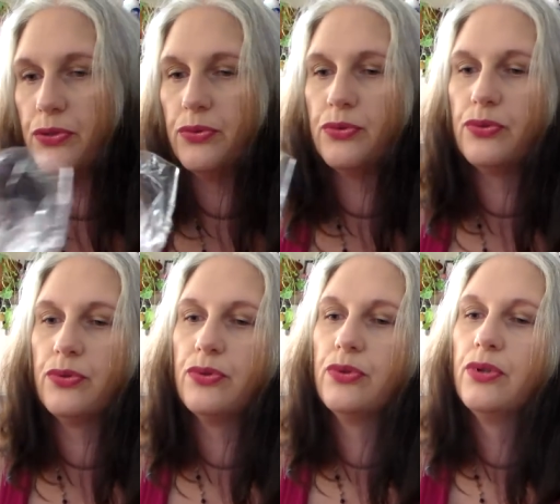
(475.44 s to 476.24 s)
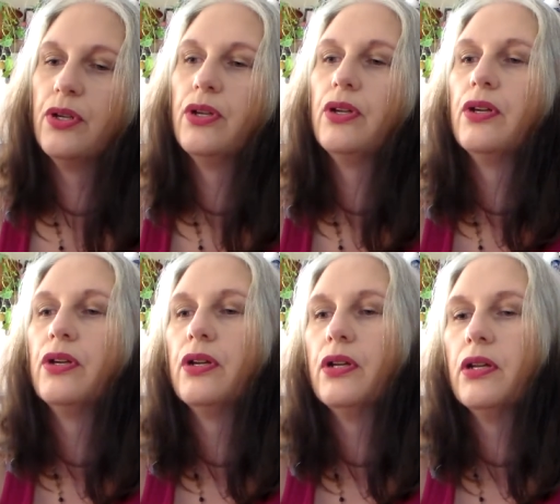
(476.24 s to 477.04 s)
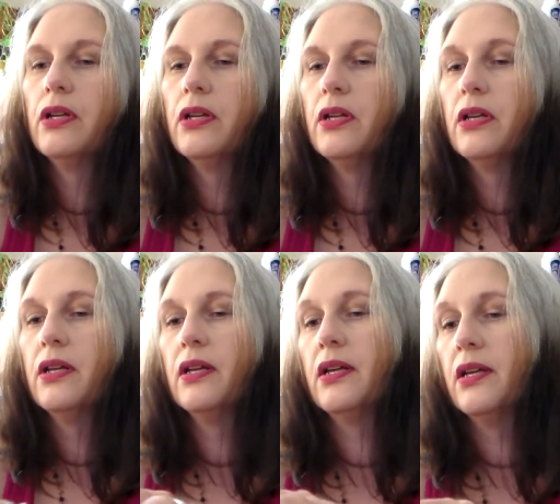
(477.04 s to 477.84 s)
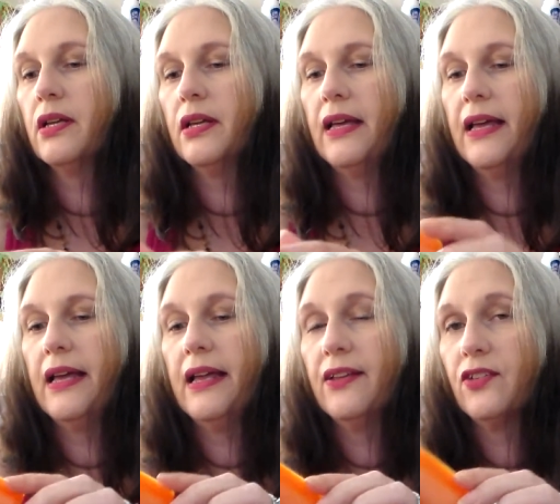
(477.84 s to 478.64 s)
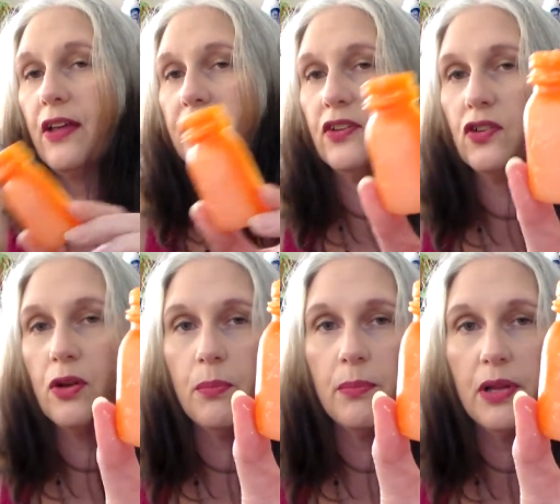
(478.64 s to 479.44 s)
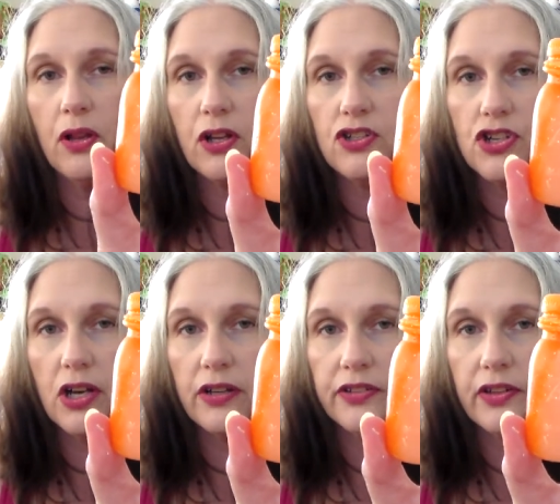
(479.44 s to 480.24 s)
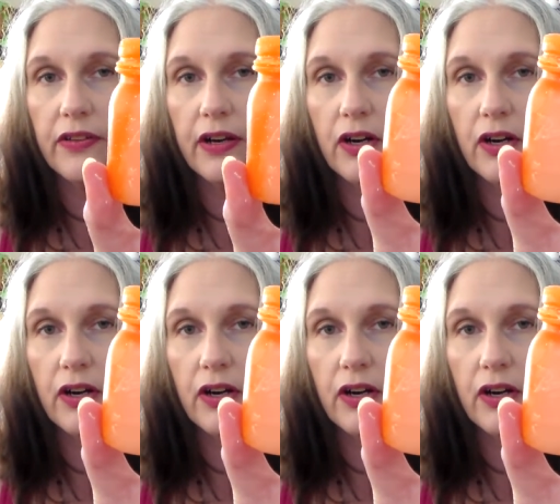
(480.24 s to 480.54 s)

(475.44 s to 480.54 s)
juice. And it's got these little milk jugs in